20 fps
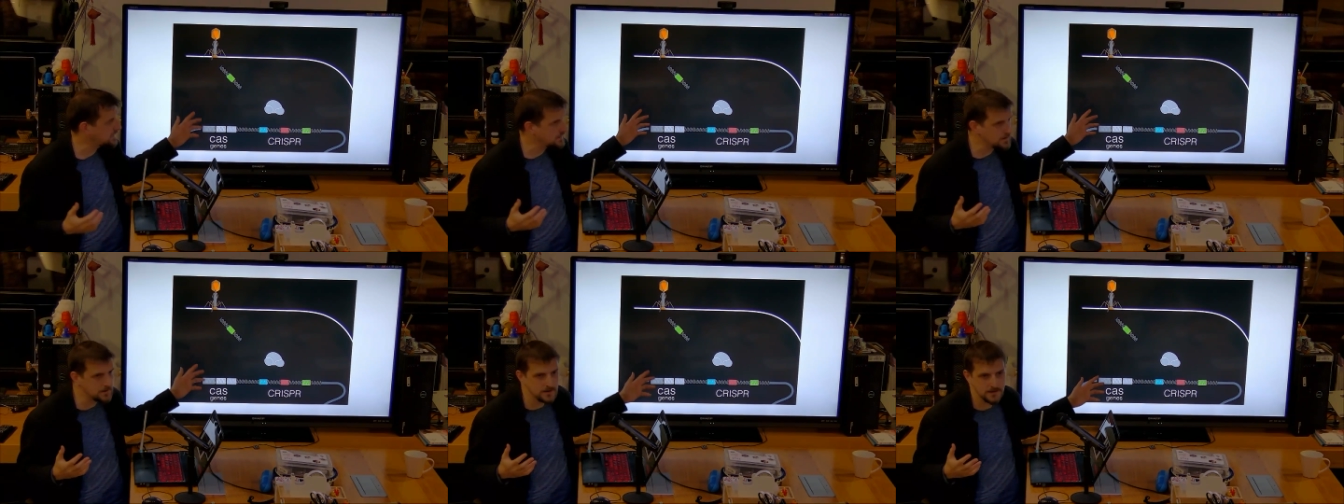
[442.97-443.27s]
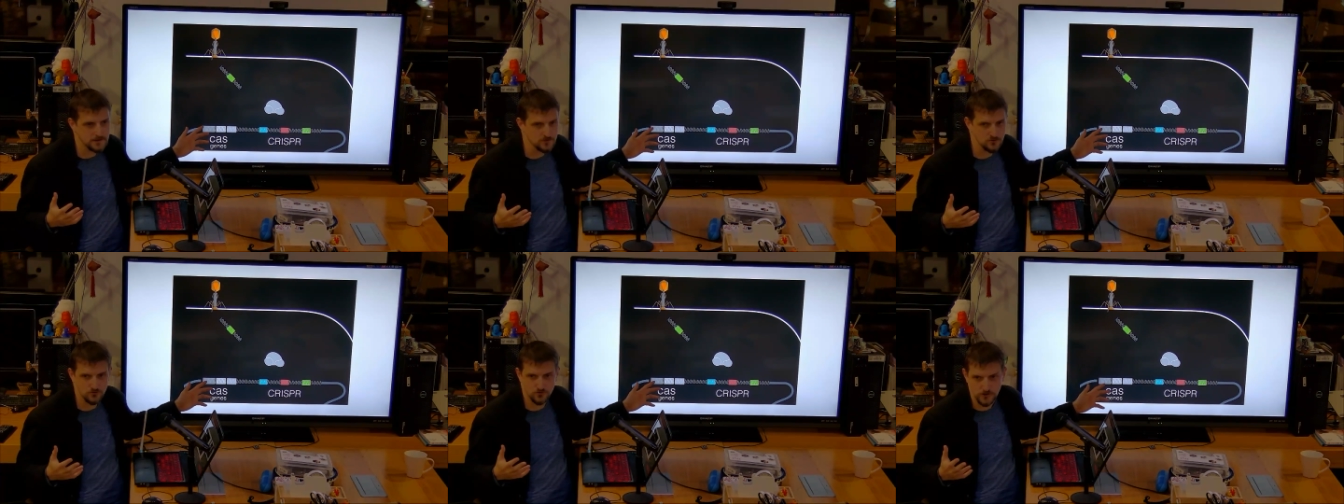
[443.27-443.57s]

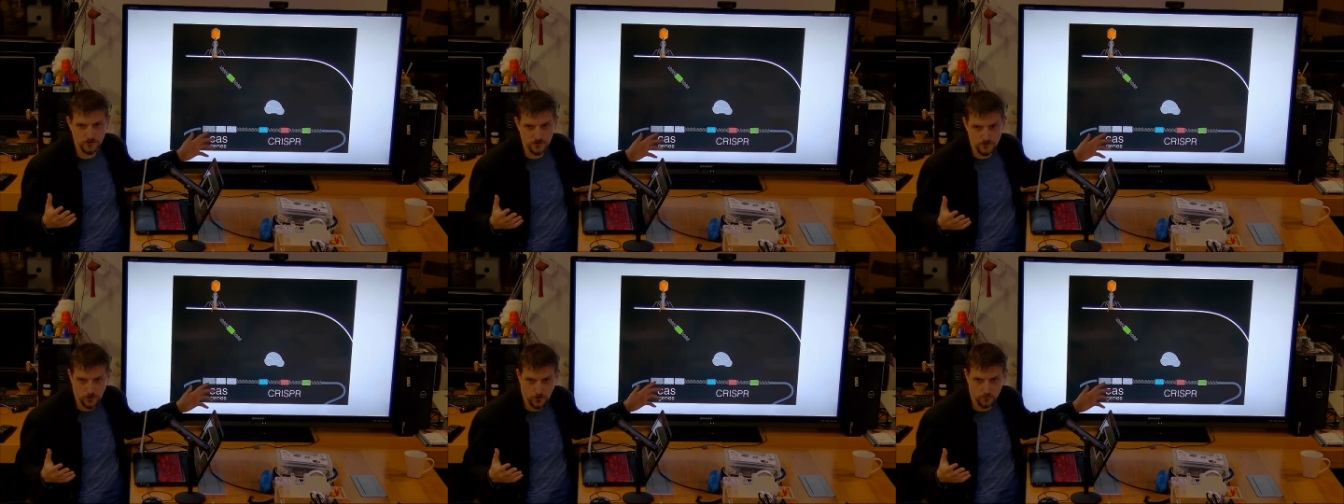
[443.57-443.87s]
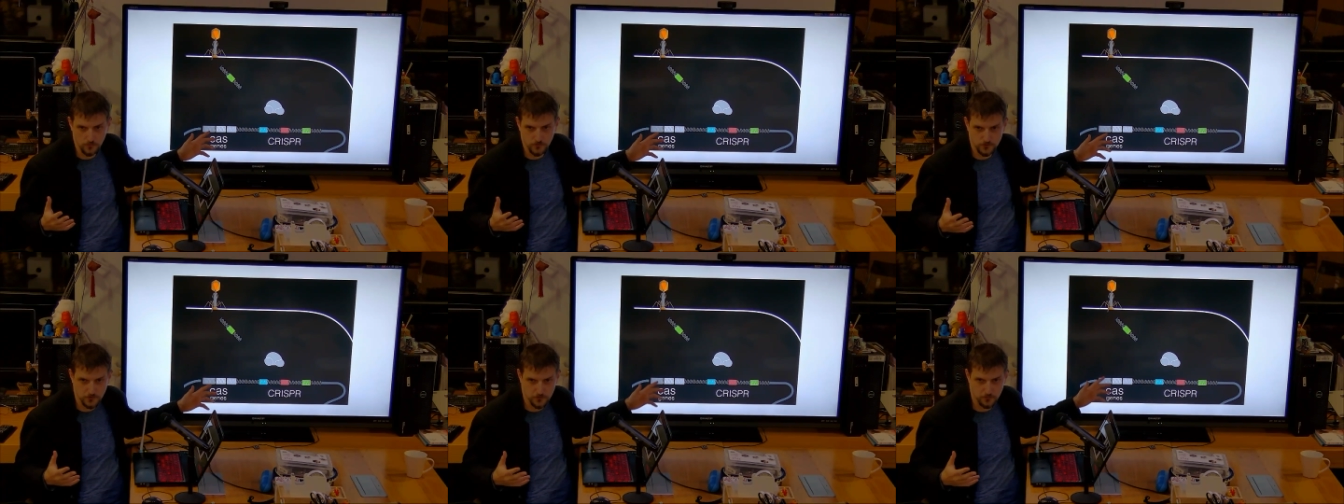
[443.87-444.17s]
genomes to
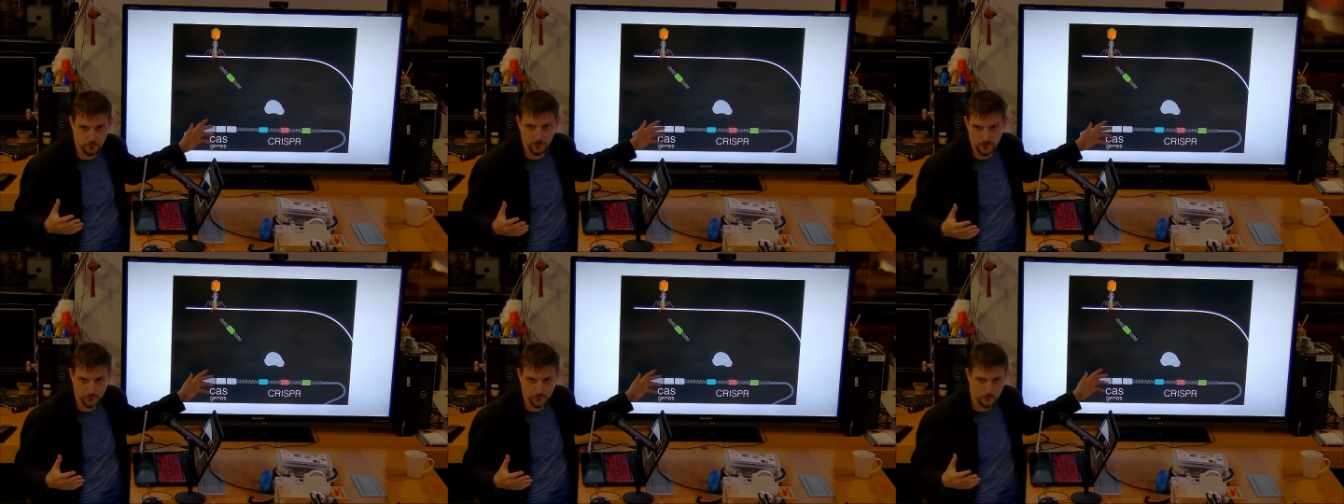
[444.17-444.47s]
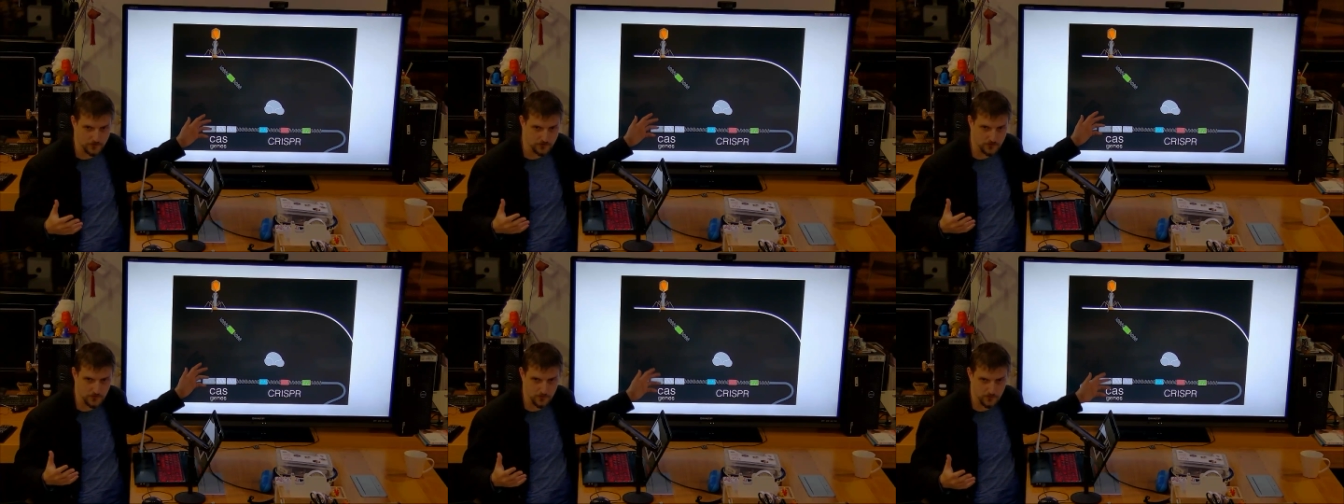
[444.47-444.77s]
put in what they
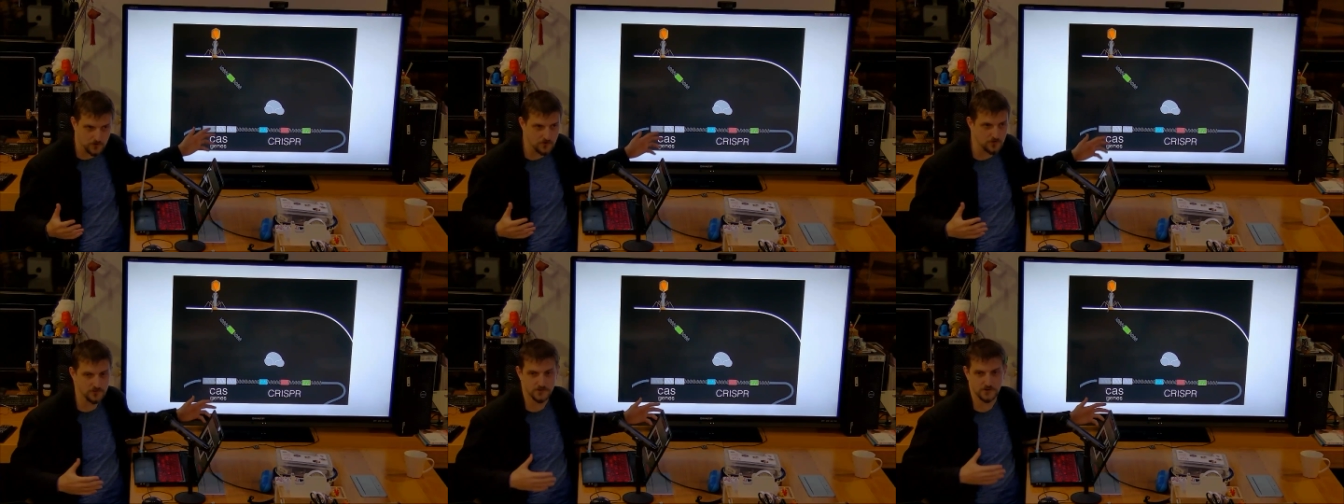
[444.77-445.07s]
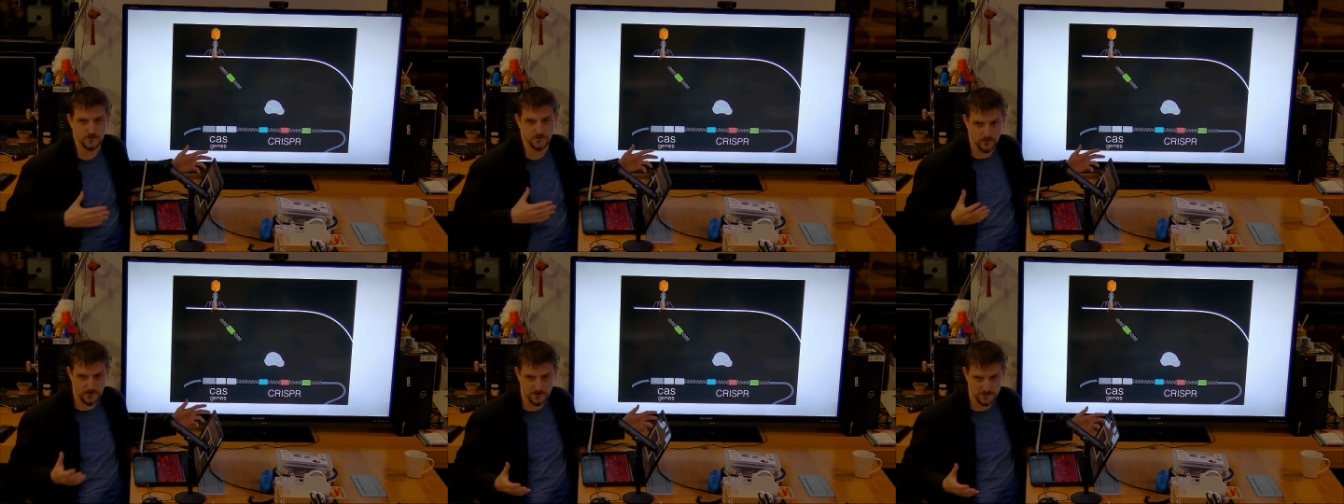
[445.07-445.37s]
no, they're defending
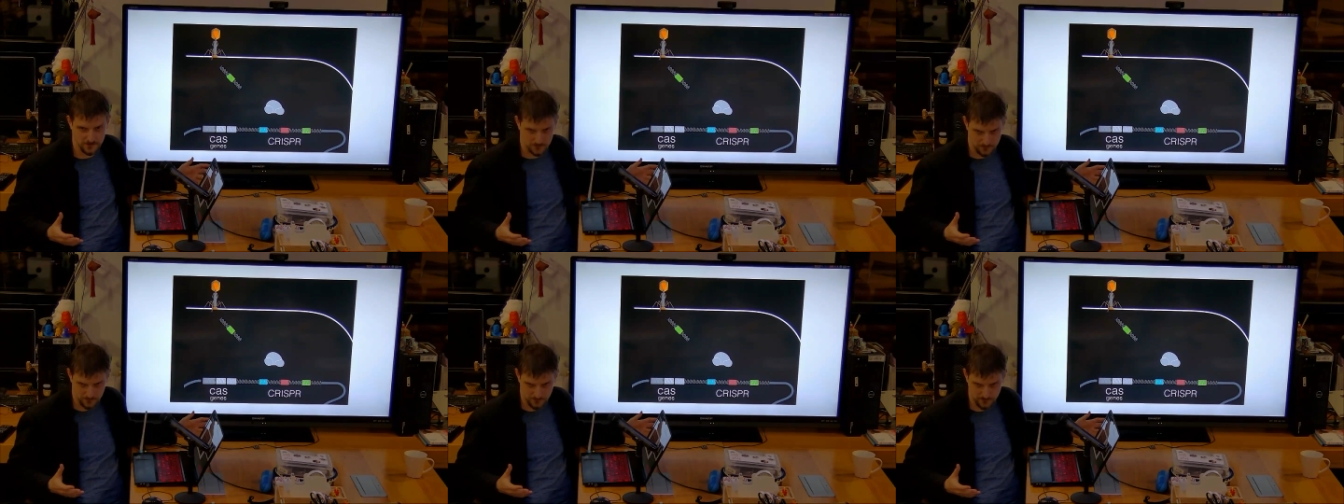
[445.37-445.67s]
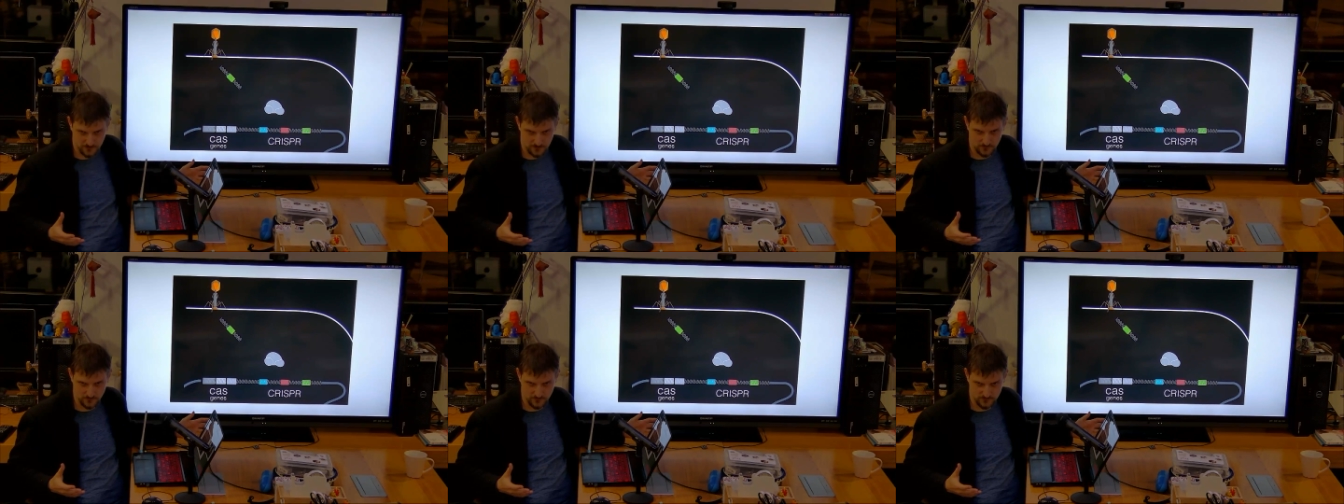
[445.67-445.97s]
themselves,
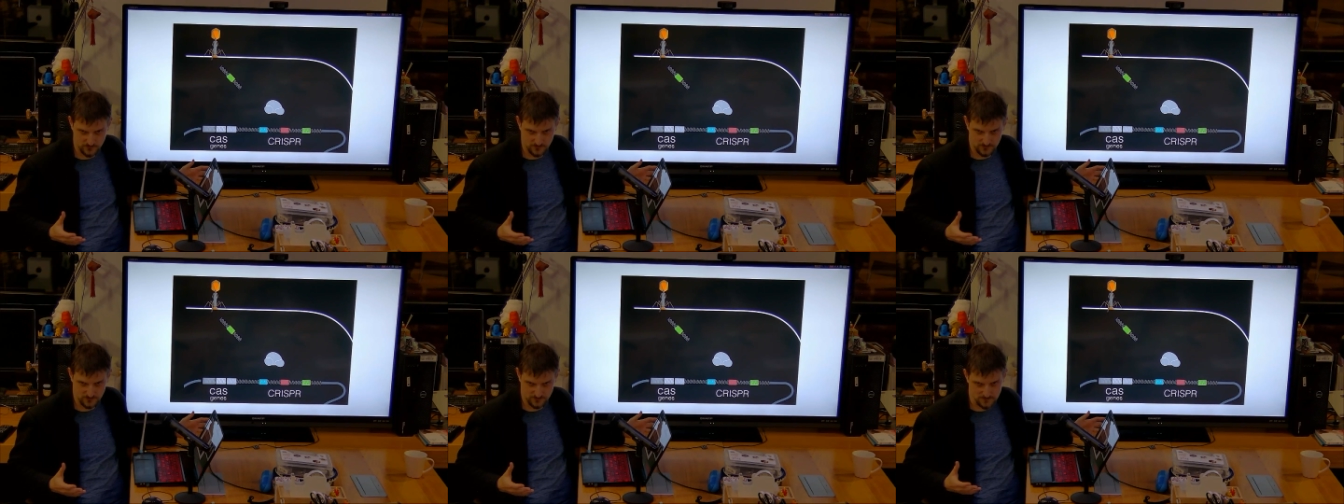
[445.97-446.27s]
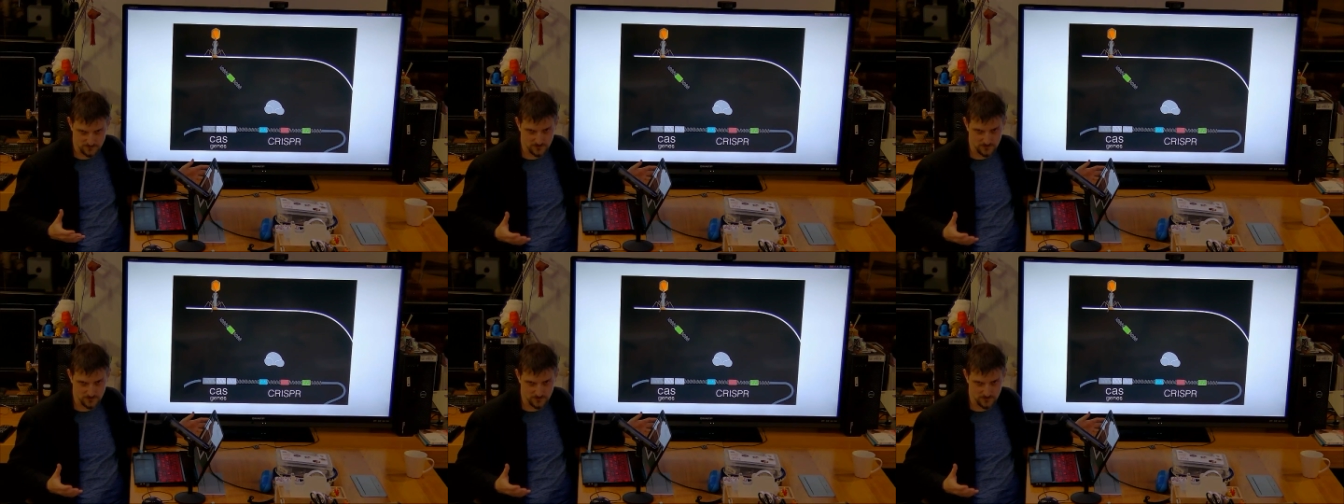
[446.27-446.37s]
yeah.